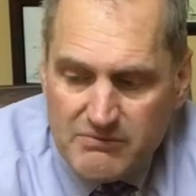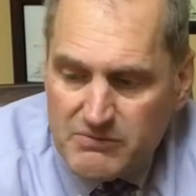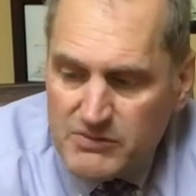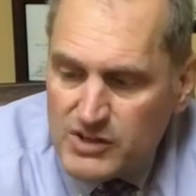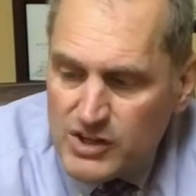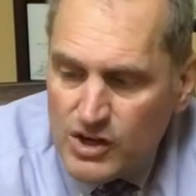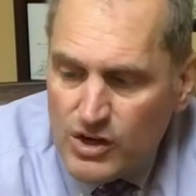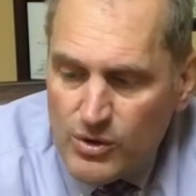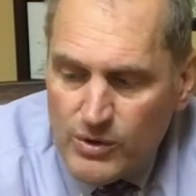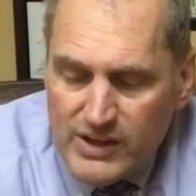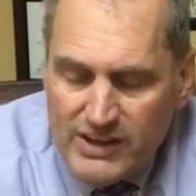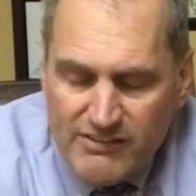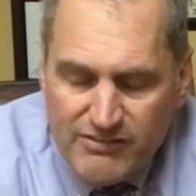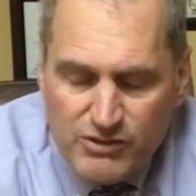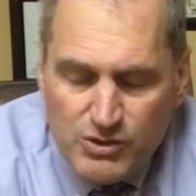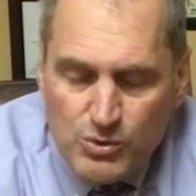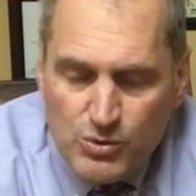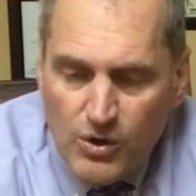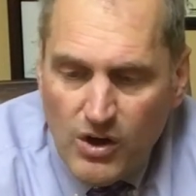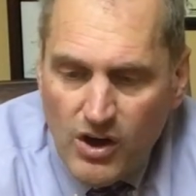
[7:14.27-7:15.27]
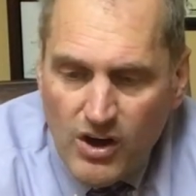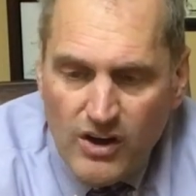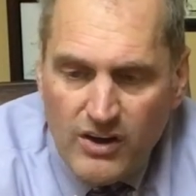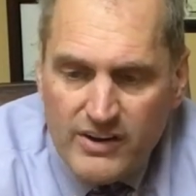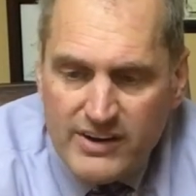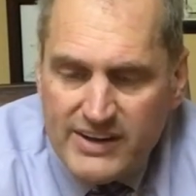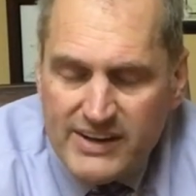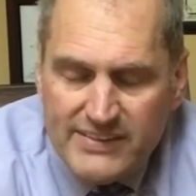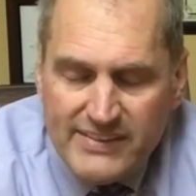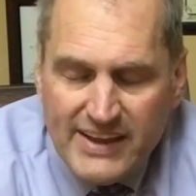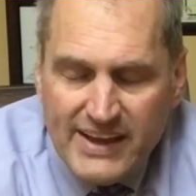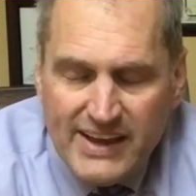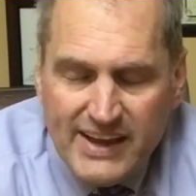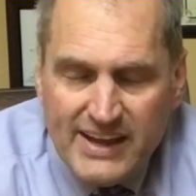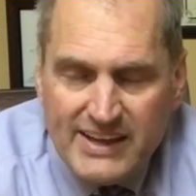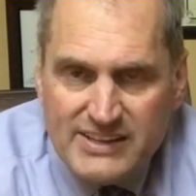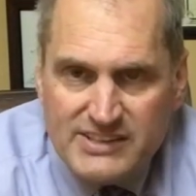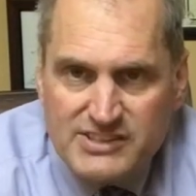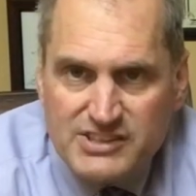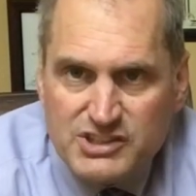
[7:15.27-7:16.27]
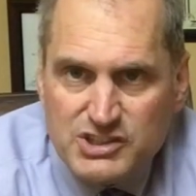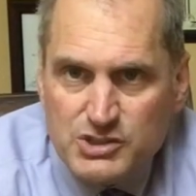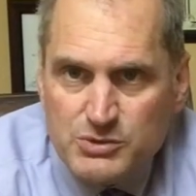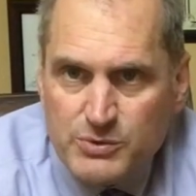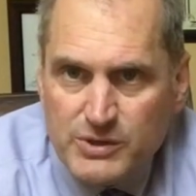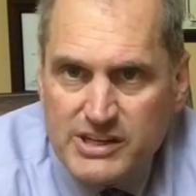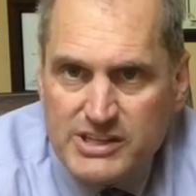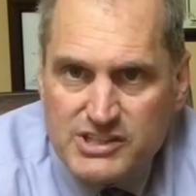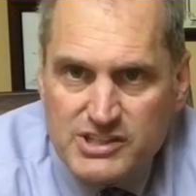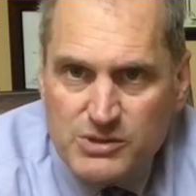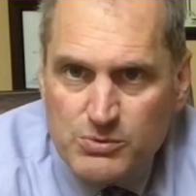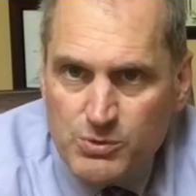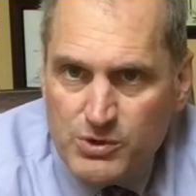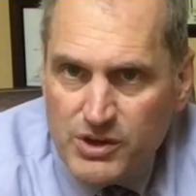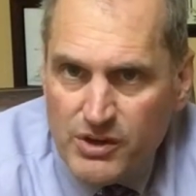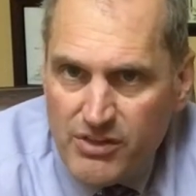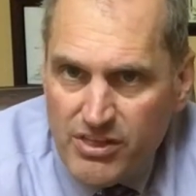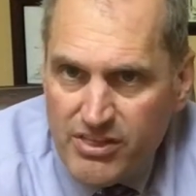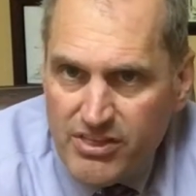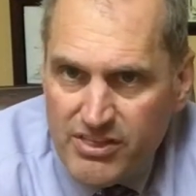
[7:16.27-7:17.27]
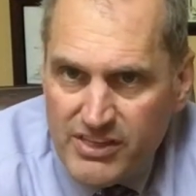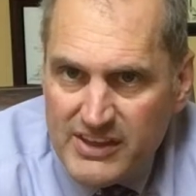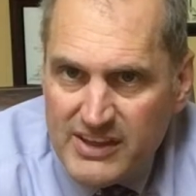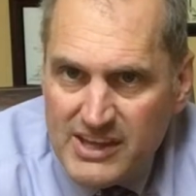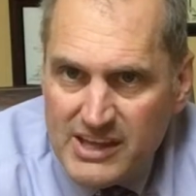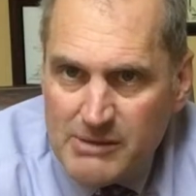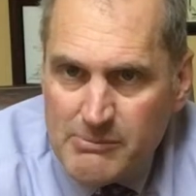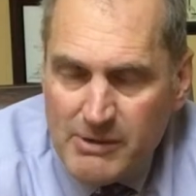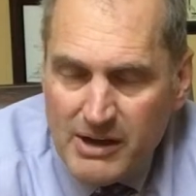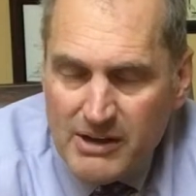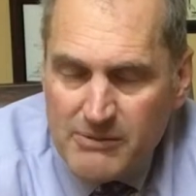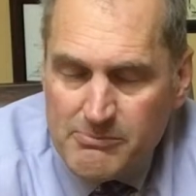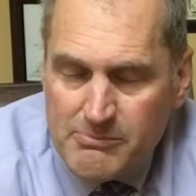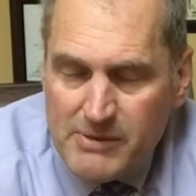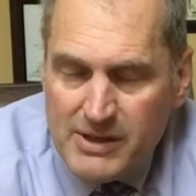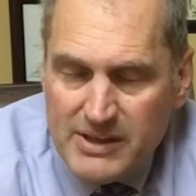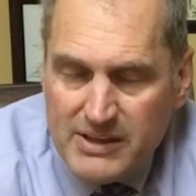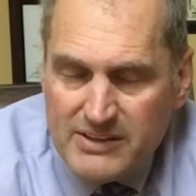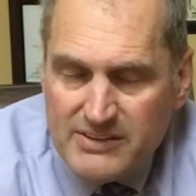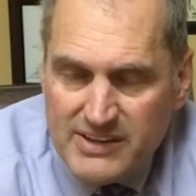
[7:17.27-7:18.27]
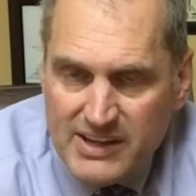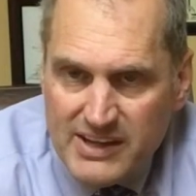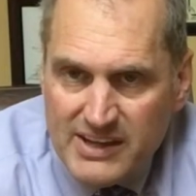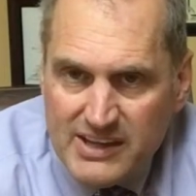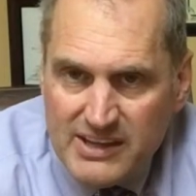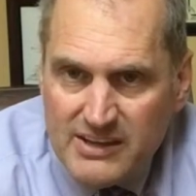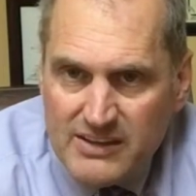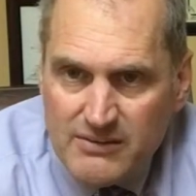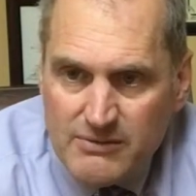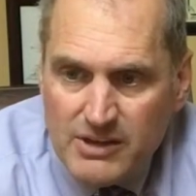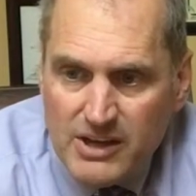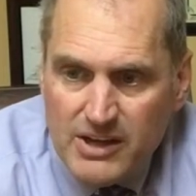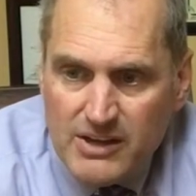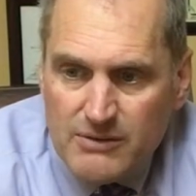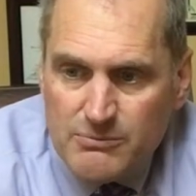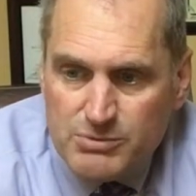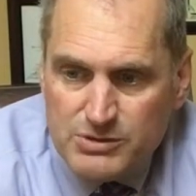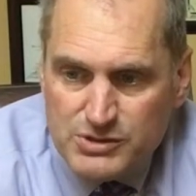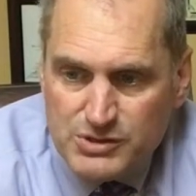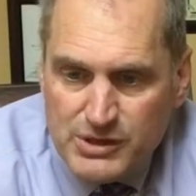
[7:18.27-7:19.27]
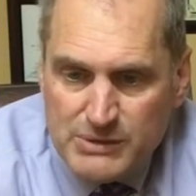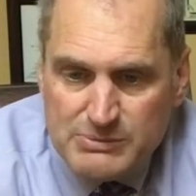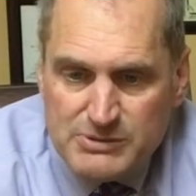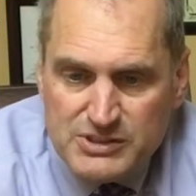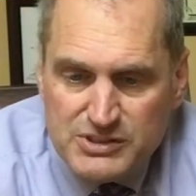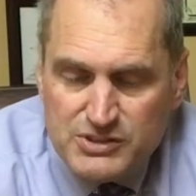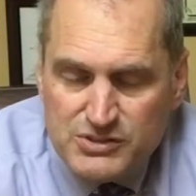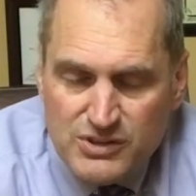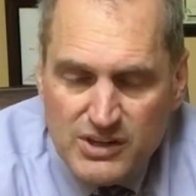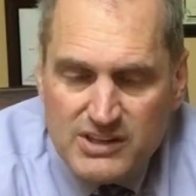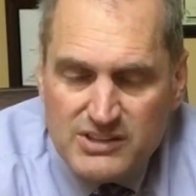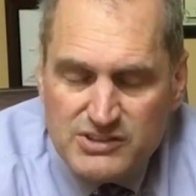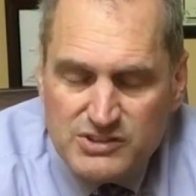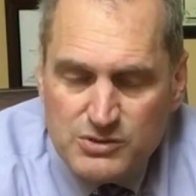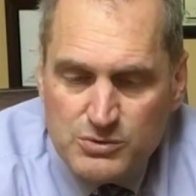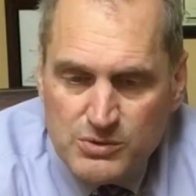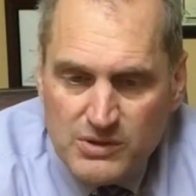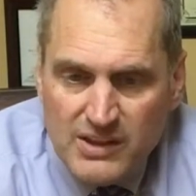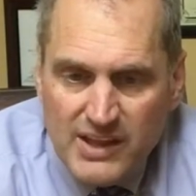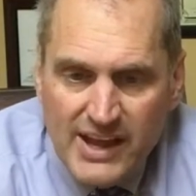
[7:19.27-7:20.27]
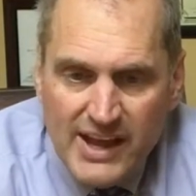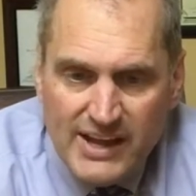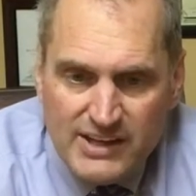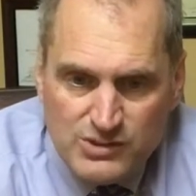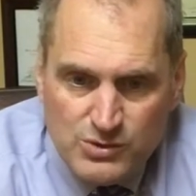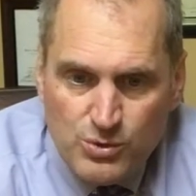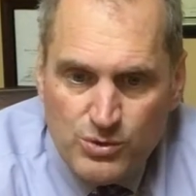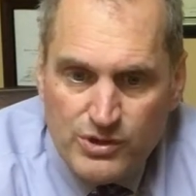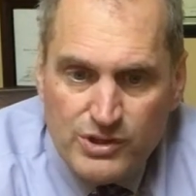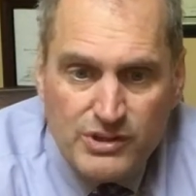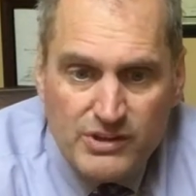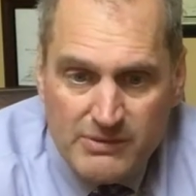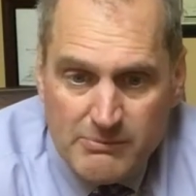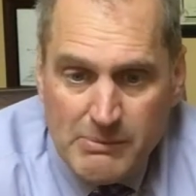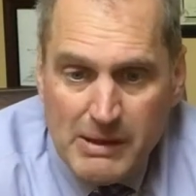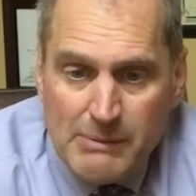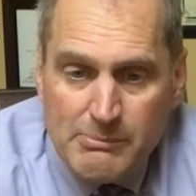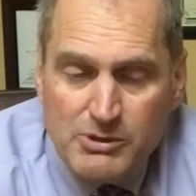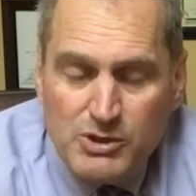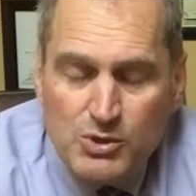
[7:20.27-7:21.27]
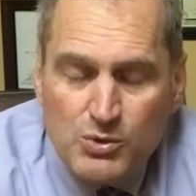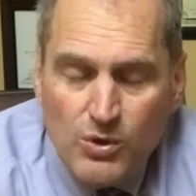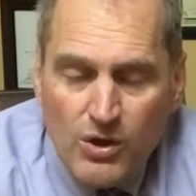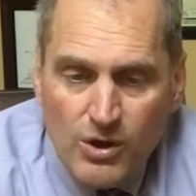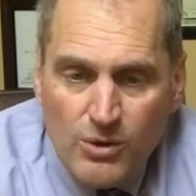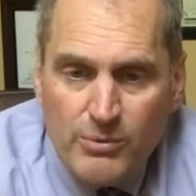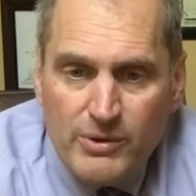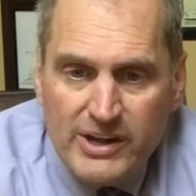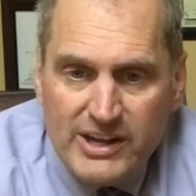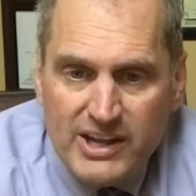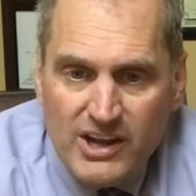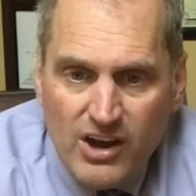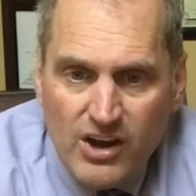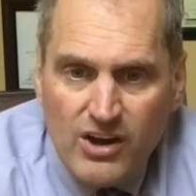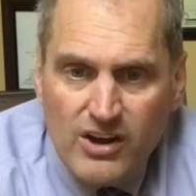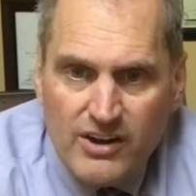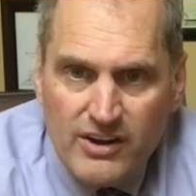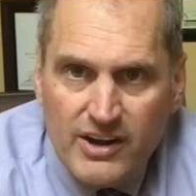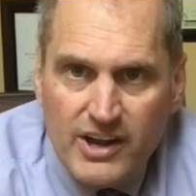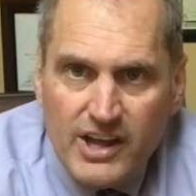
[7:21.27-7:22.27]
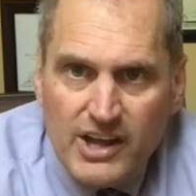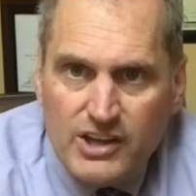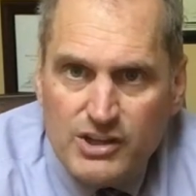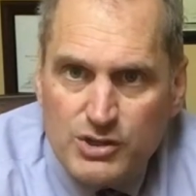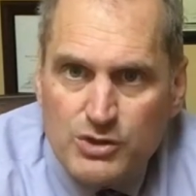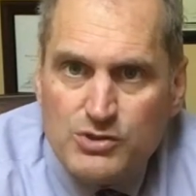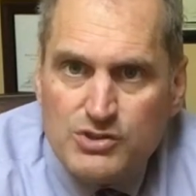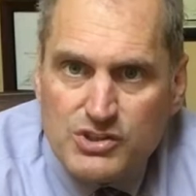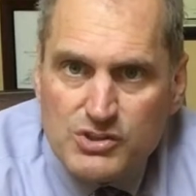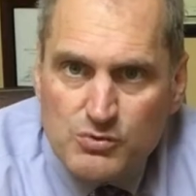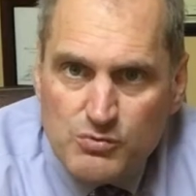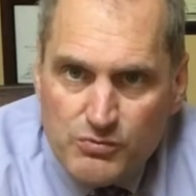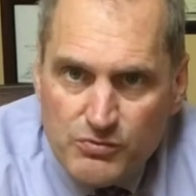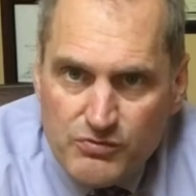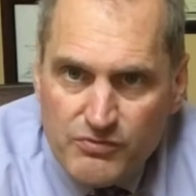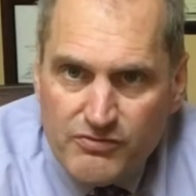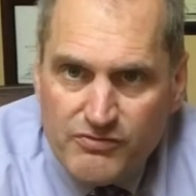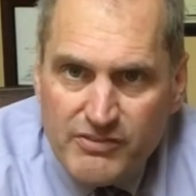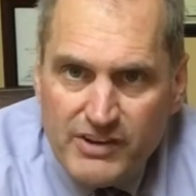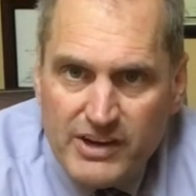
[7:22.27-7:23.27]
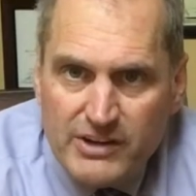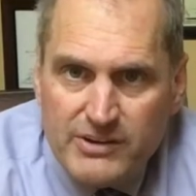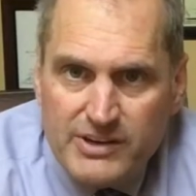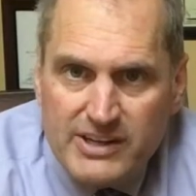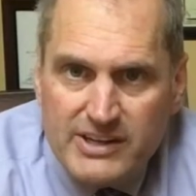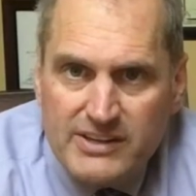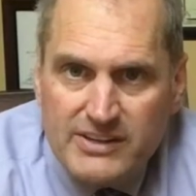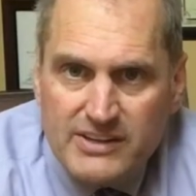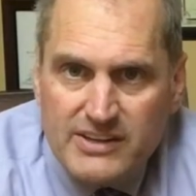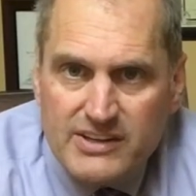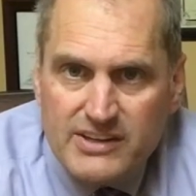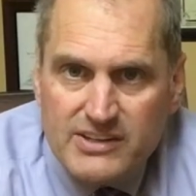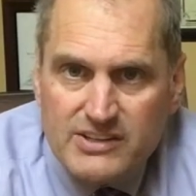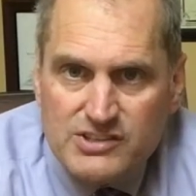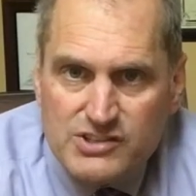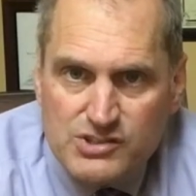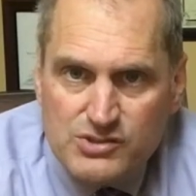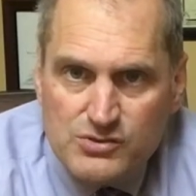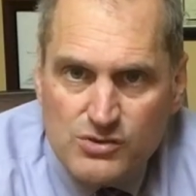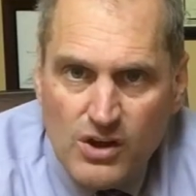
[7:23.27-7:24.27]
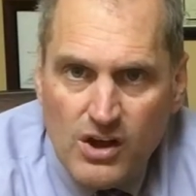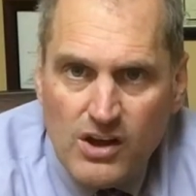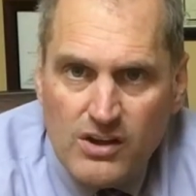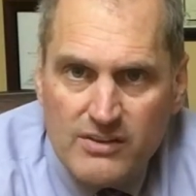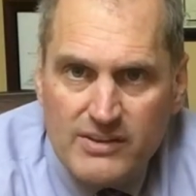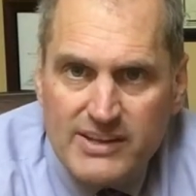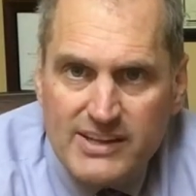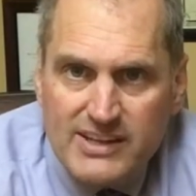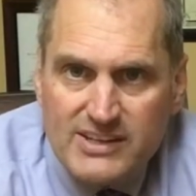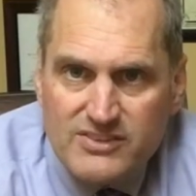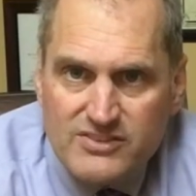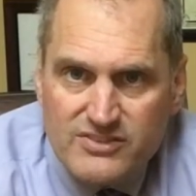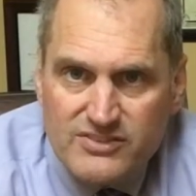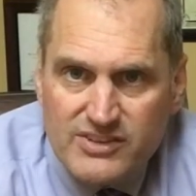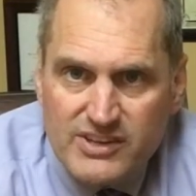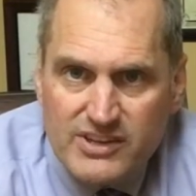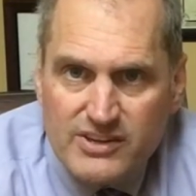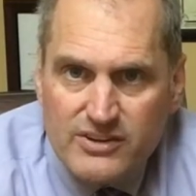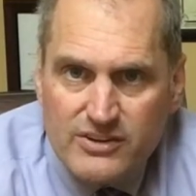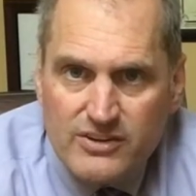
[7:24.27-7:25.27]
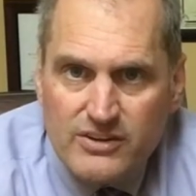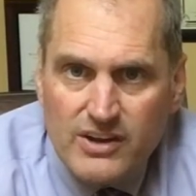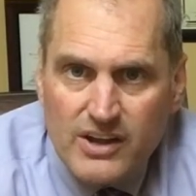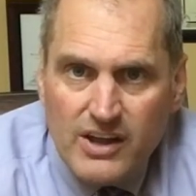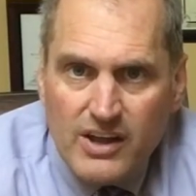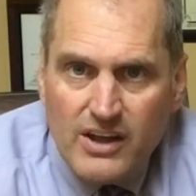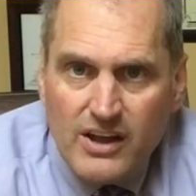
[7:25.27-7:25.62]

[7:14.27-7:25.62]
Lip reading: if you are in that kind of situation where you're thinking about taking prescription drugs to relax, or maybe you already are, you should very strongly consider